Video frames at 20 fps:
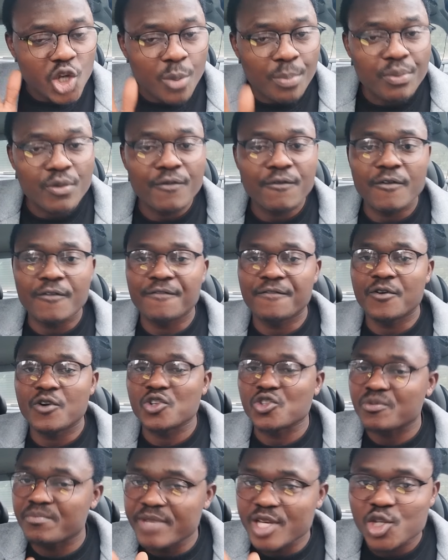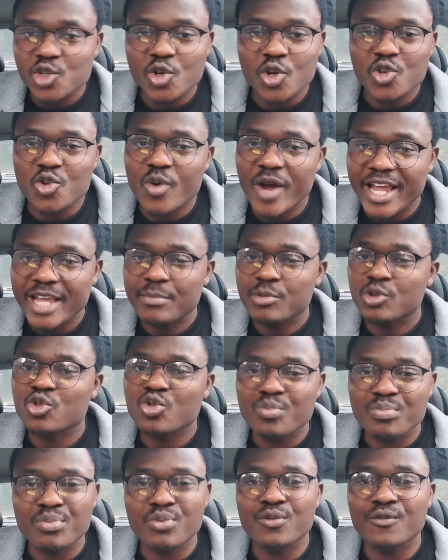Your proof of funds, make sure you are able
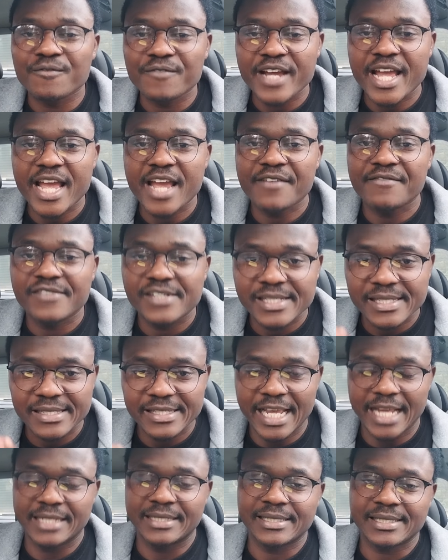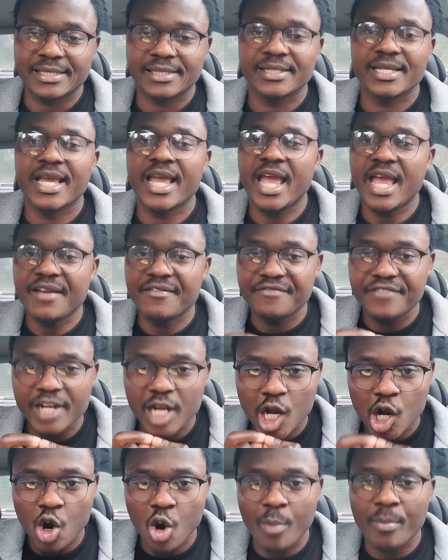to prove every cent,
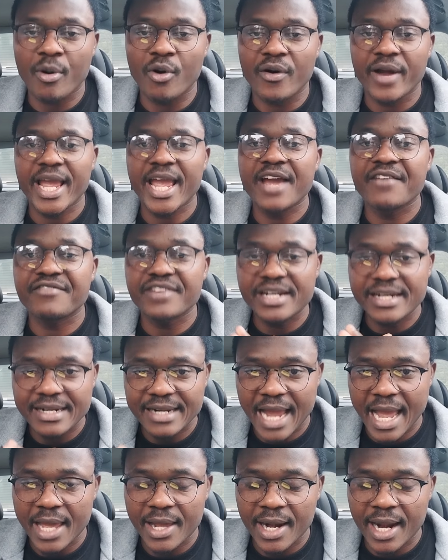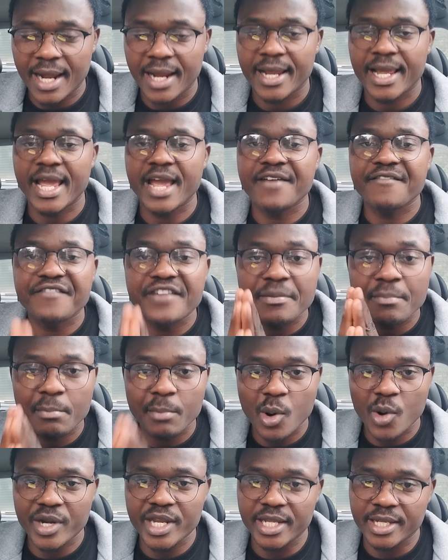every kobo, every naira, every
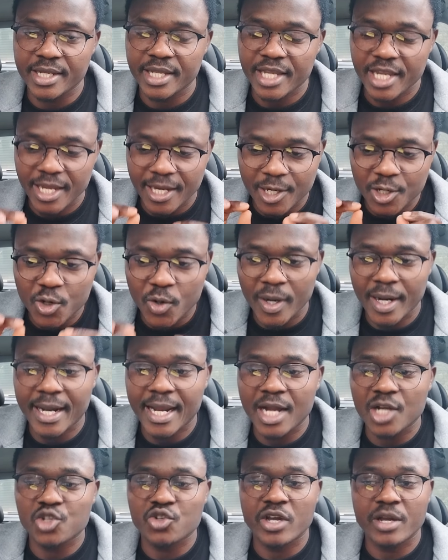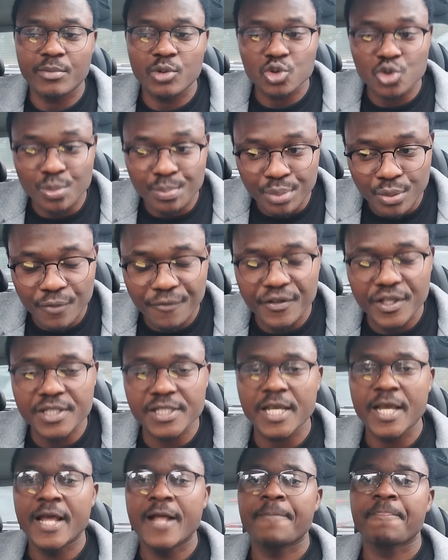money in your account. You're able to prove
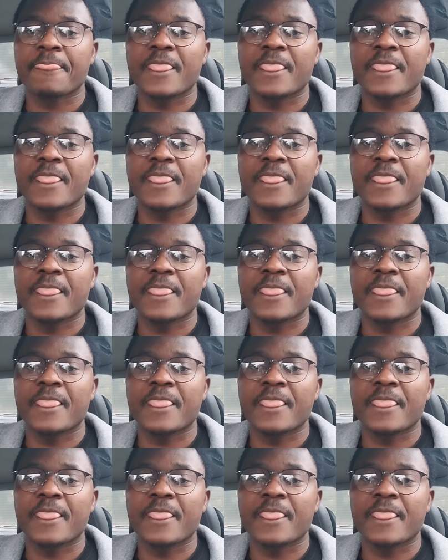it.